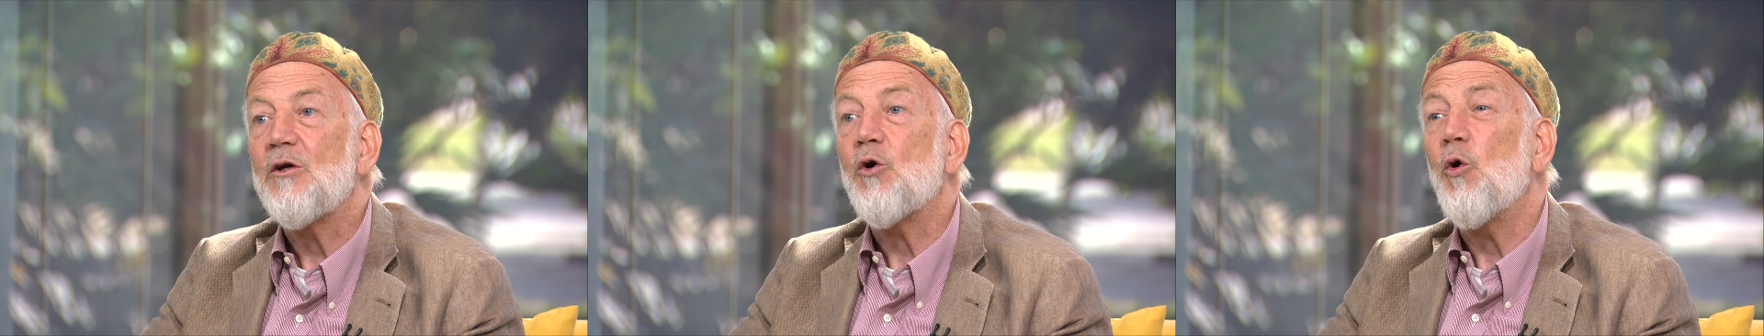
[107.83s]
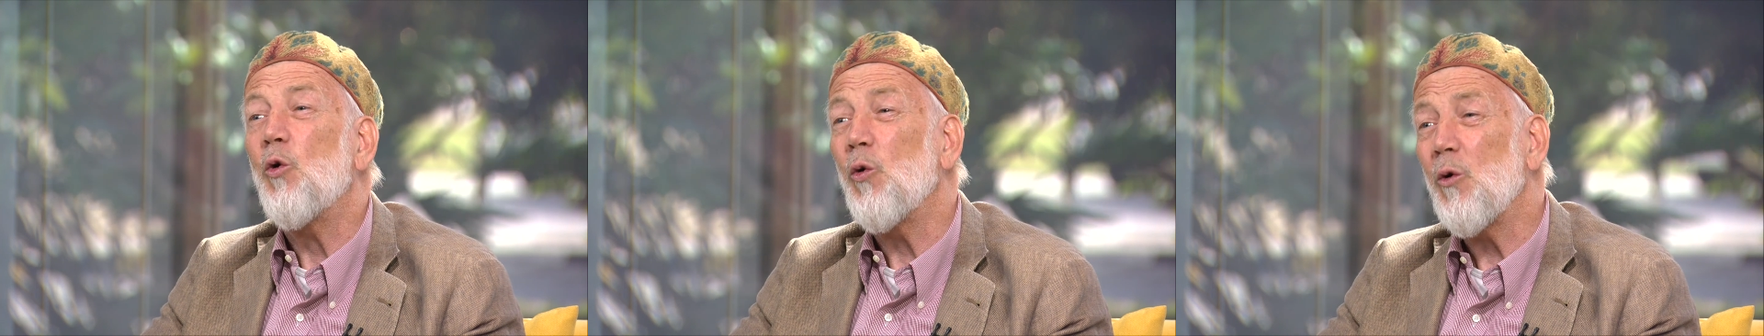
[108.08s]

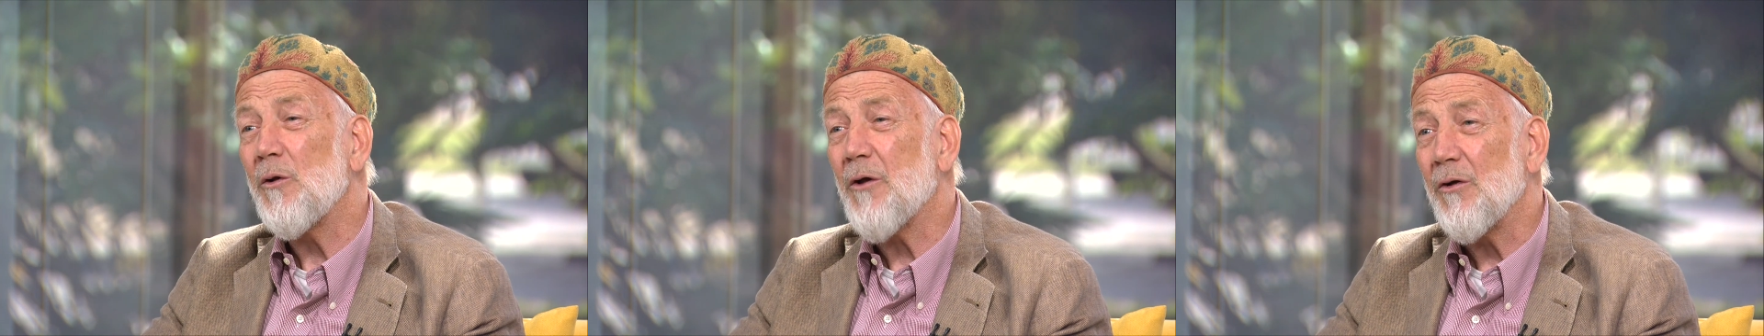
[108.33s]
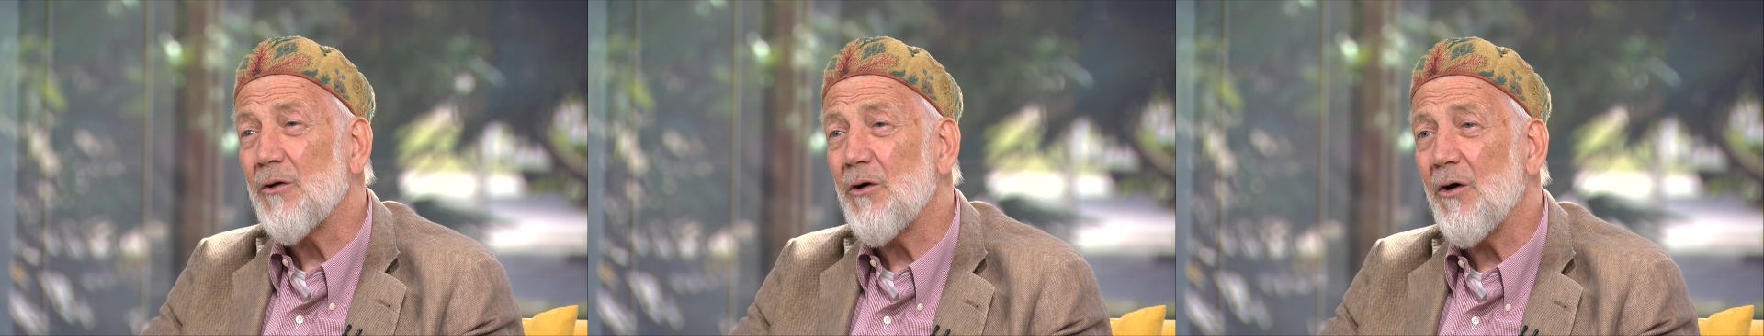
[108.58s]
called
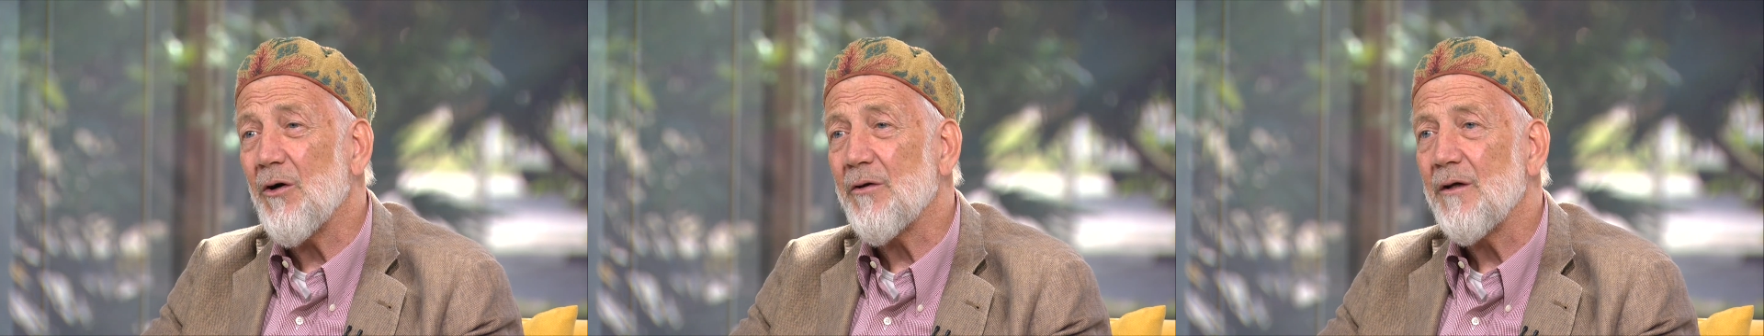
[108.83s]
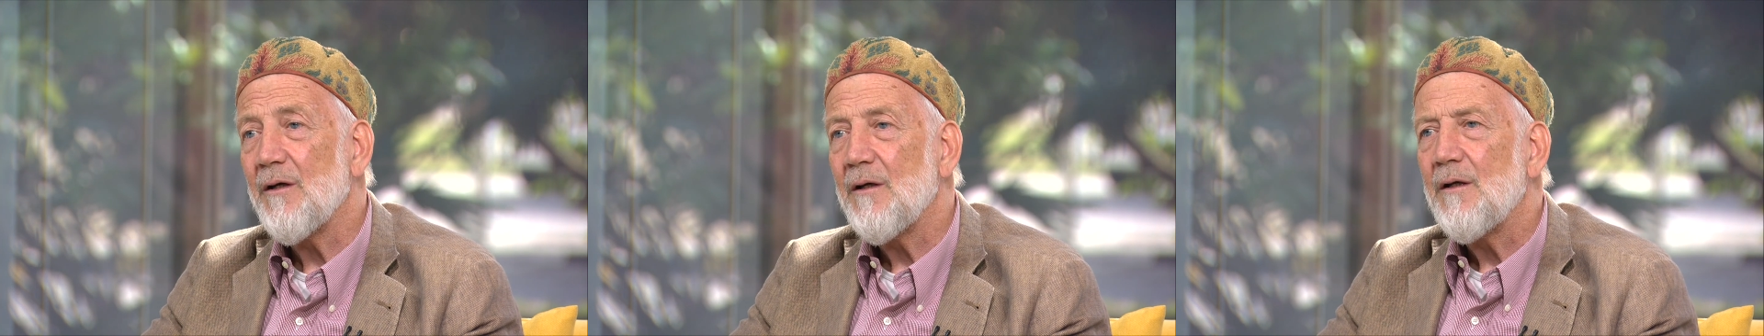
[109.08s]
on God,
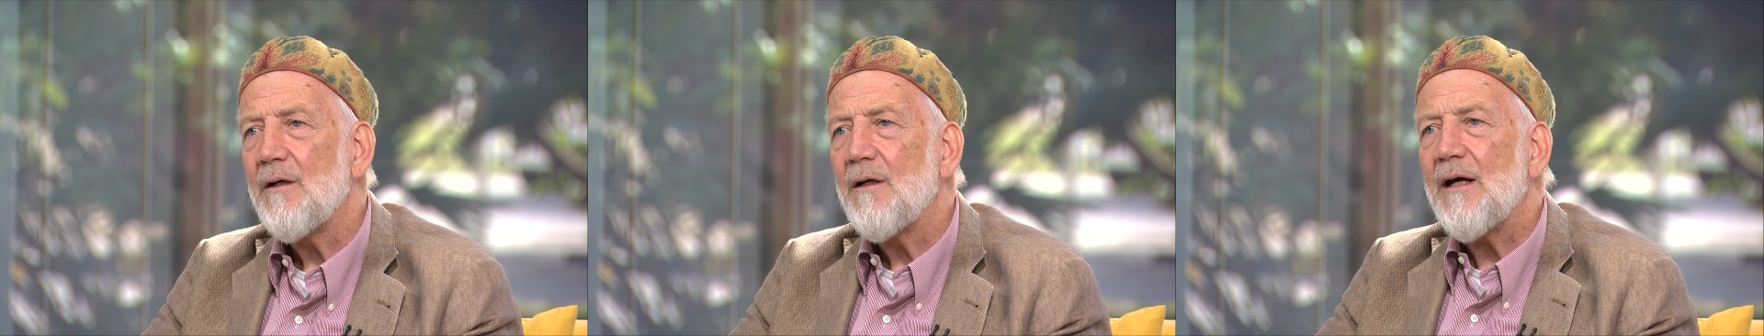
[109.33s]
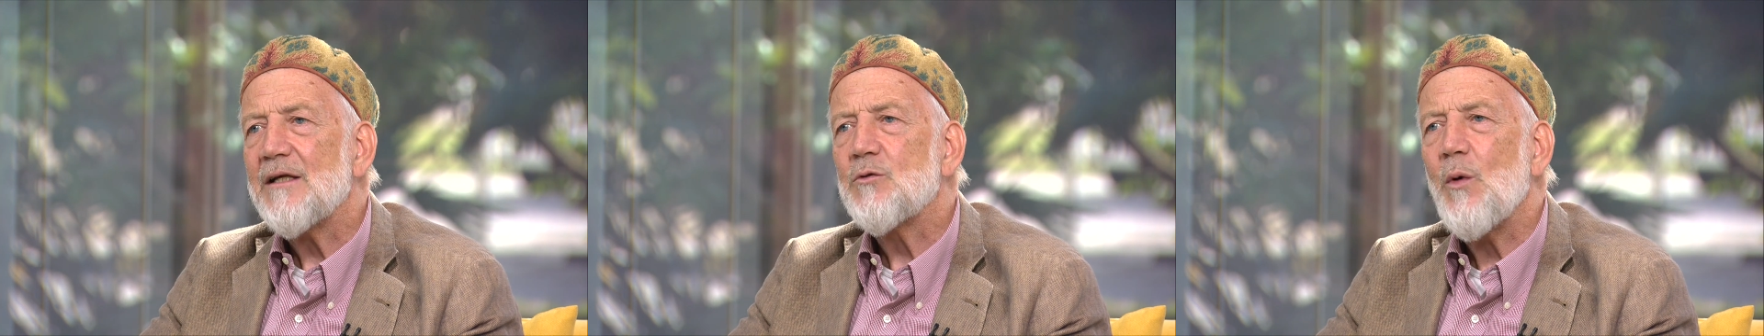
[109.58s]

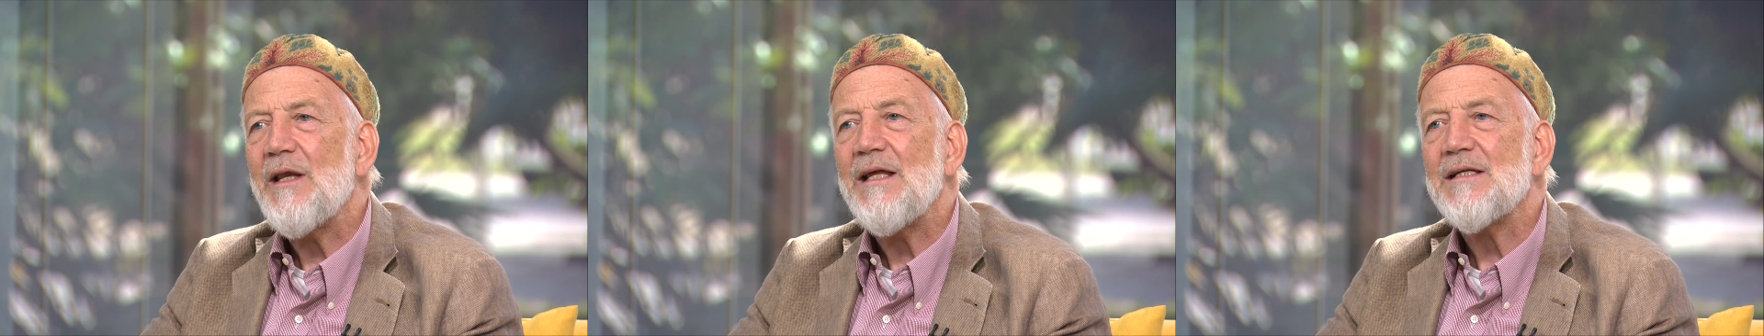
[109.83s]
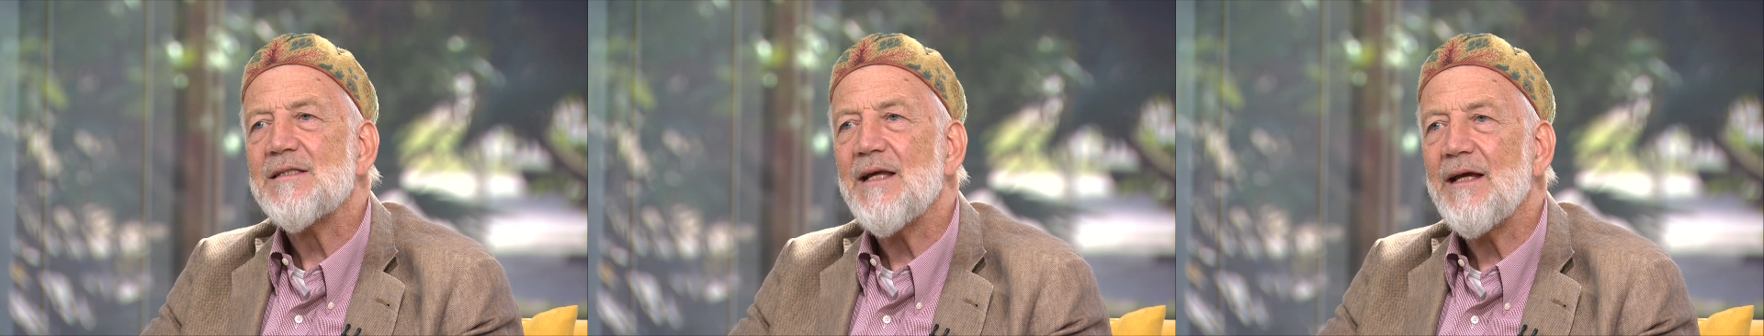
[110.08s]
as when he
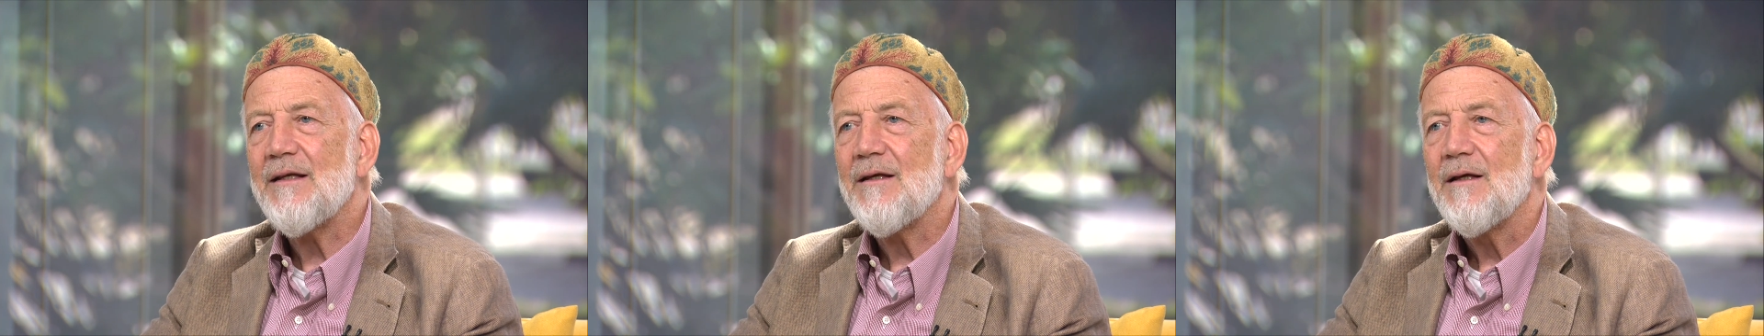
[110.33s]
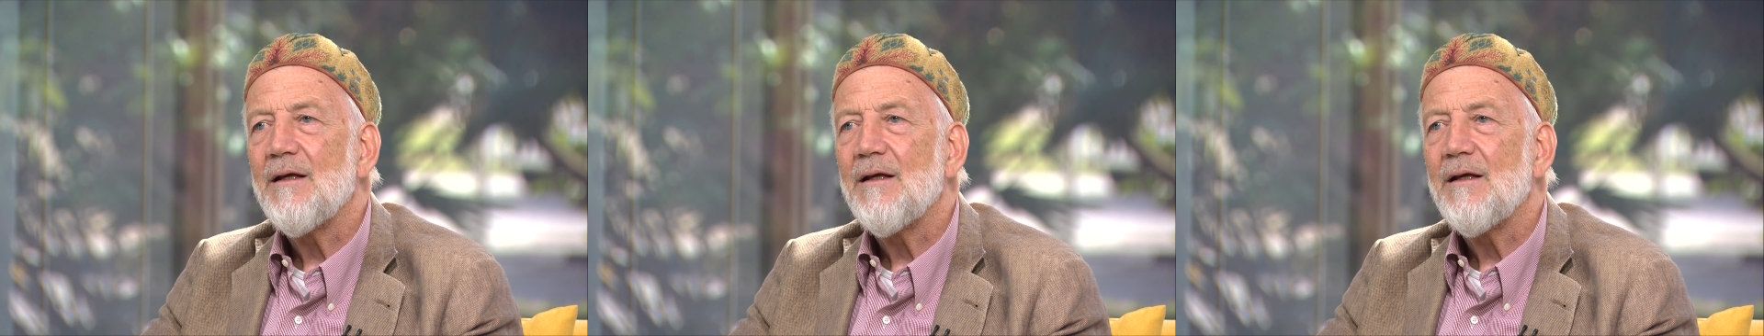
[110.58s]
said,